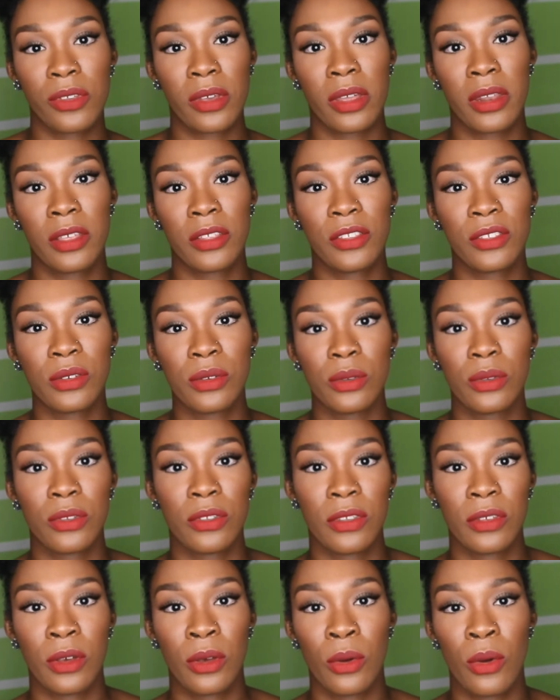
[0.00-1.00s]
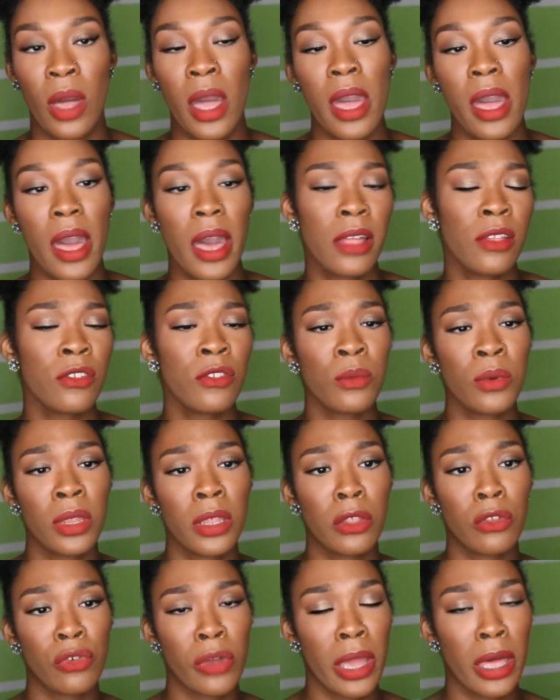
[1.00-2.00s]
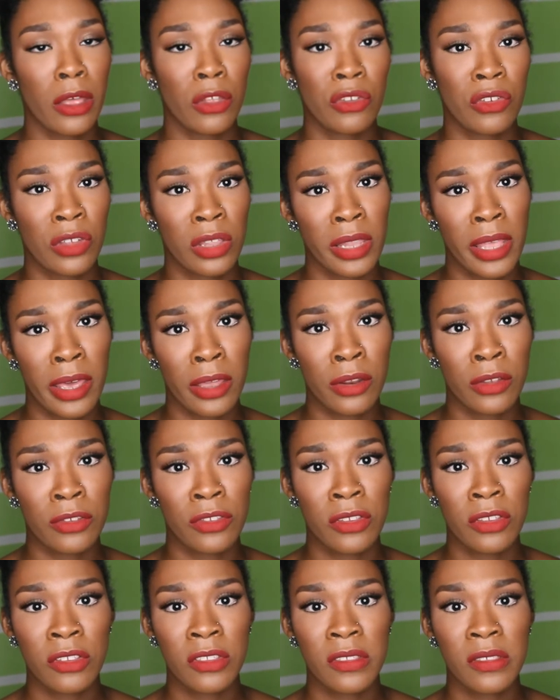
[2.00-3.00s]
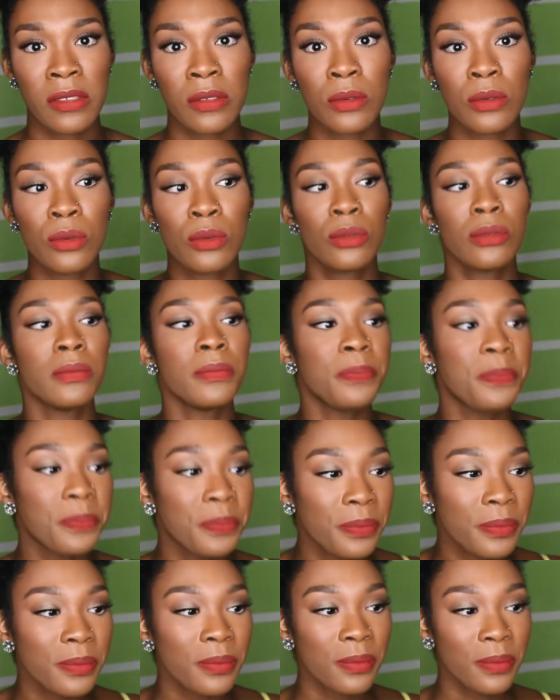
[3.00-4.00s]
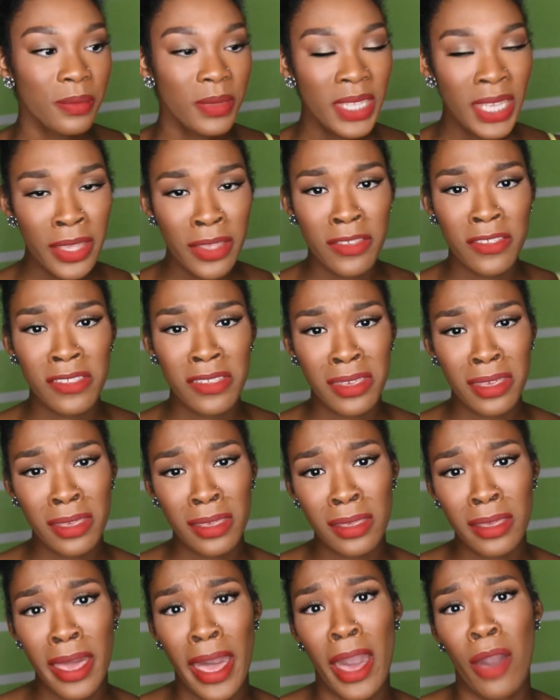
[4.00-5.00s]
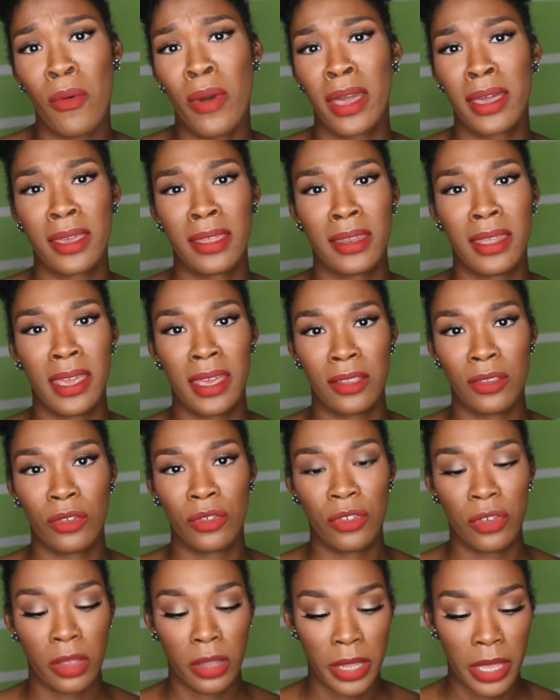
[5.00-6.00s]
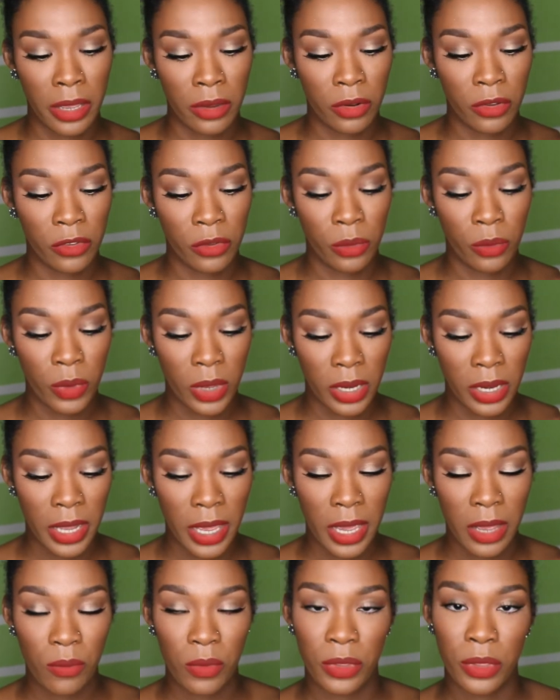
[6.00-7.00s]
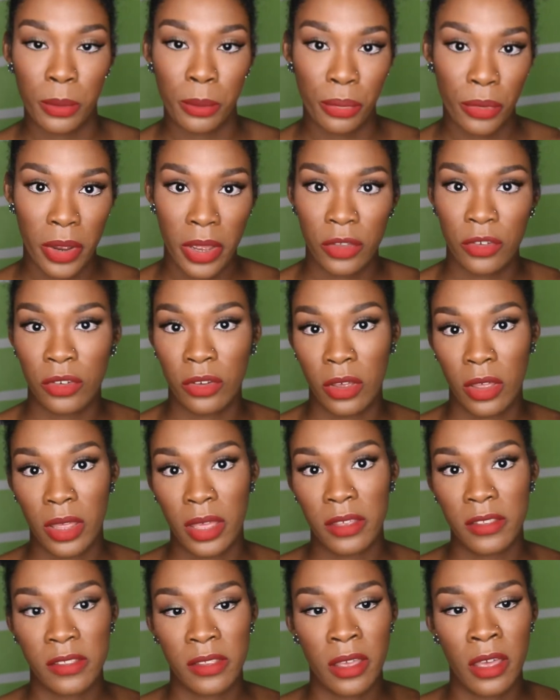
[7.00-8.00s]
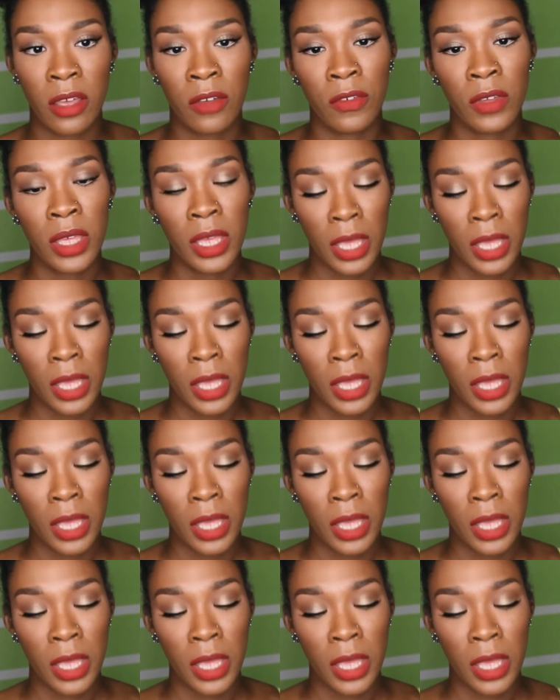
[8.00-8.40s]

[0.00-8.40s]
on it too, so I just want to try out gel liners just to see how I can handle gel liners and whatnot with a brush and all that stuff.